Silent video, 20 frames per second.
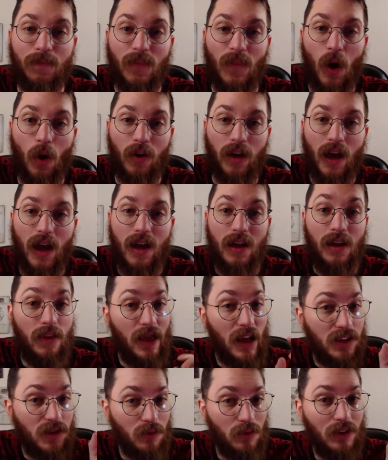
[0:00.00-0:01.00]
Okay?
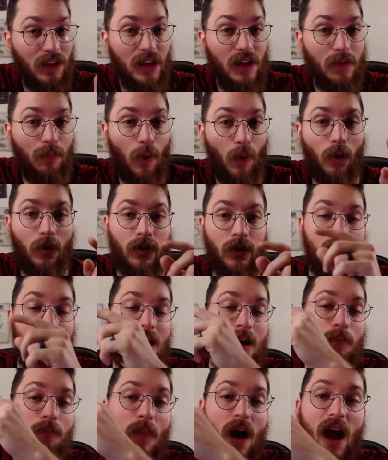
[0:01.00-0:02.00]
That's really important.
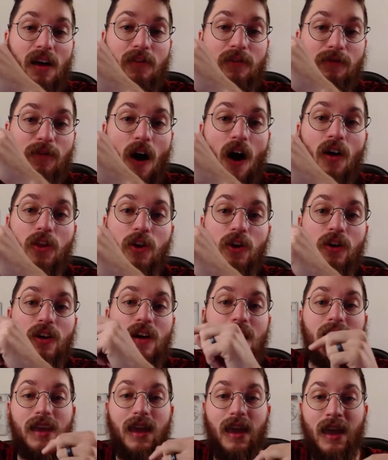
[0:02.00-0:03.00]
My father
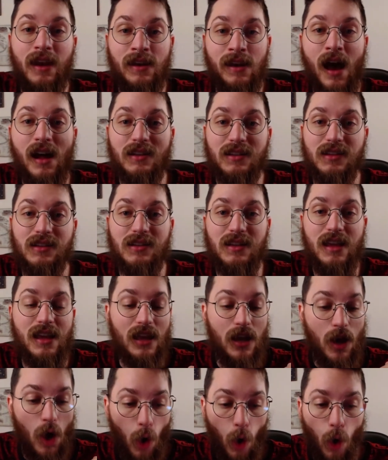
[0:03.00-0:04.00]
cannot
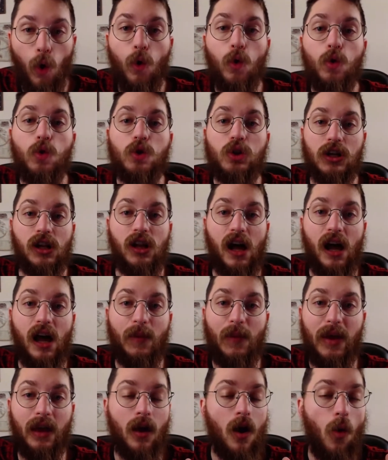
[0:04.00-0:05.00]
see who's
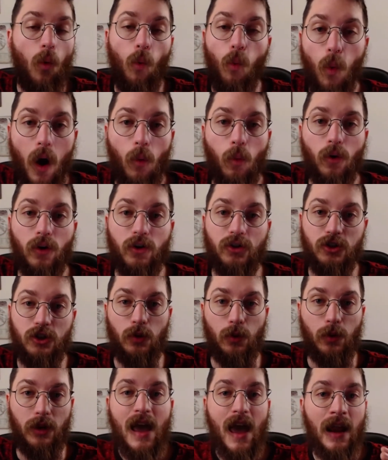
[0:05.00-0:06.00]
climbing, what we're
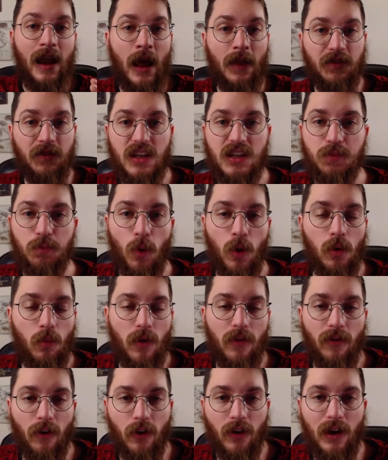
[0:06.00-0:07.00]
doing. And at this point, we've already